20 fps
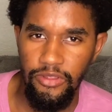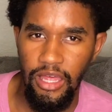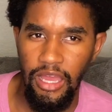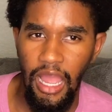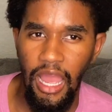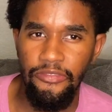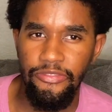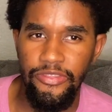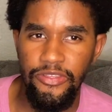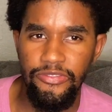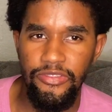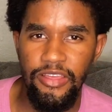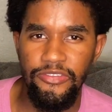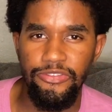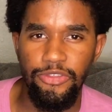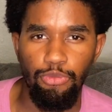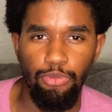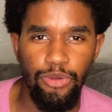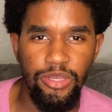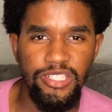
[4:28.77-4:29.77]
I think that's
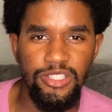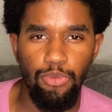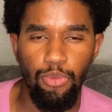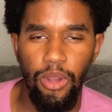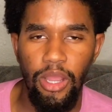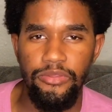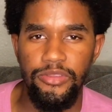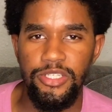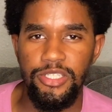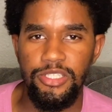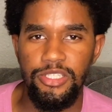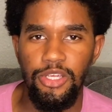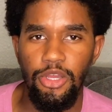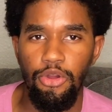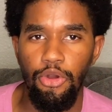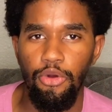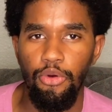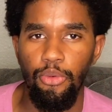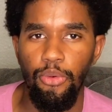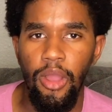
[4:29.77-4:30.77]
the reason why this
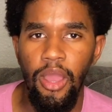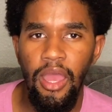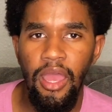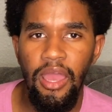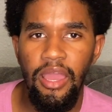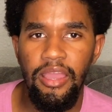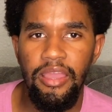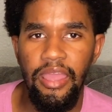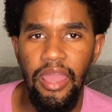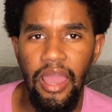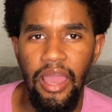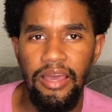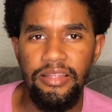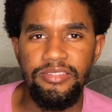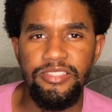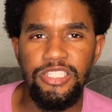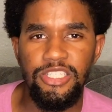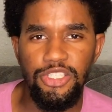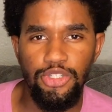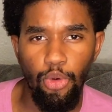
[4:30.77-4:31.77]
show
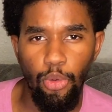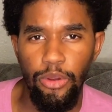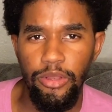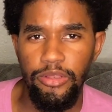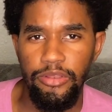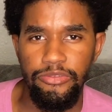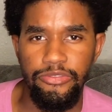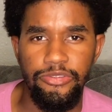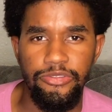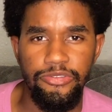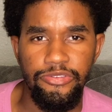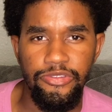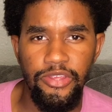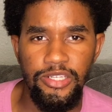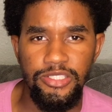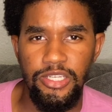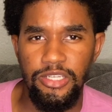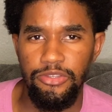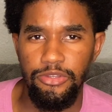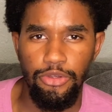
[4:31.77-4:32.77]
got shortened to
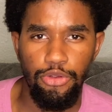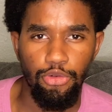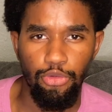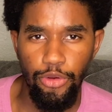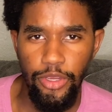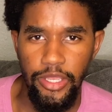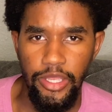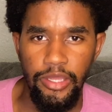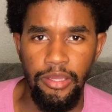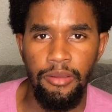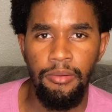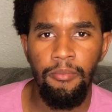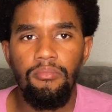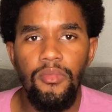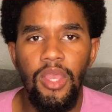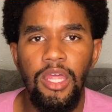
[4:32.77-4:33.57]
such a degree.